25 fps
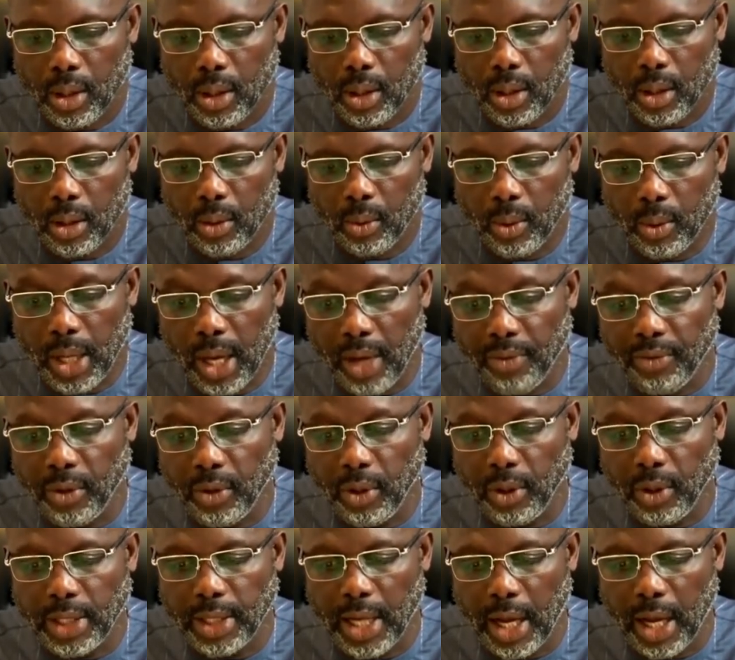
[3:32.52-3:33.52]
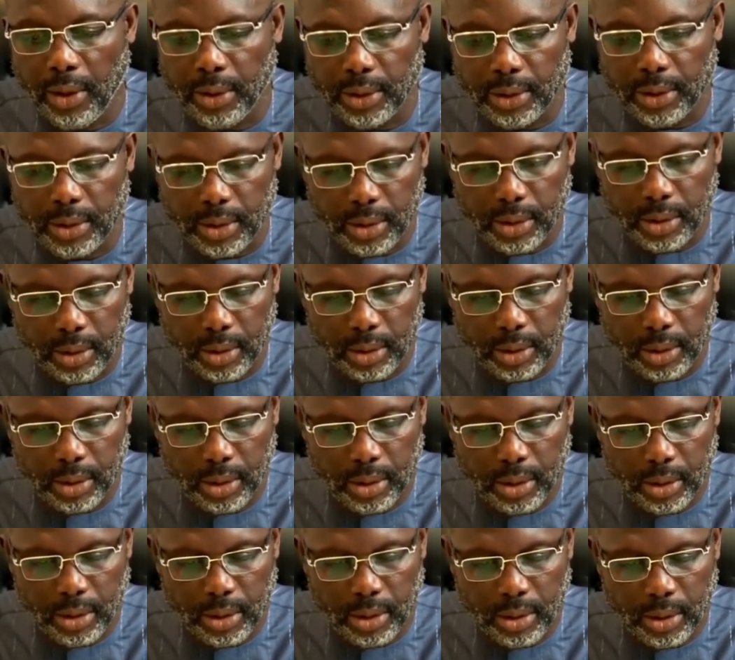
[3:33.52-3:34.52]
We have no doubt,
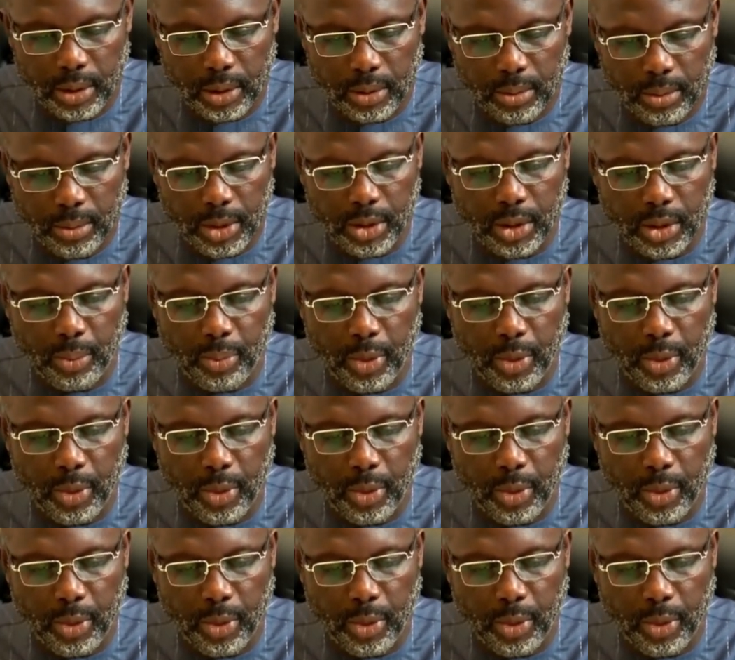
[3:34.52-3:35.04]
Mr.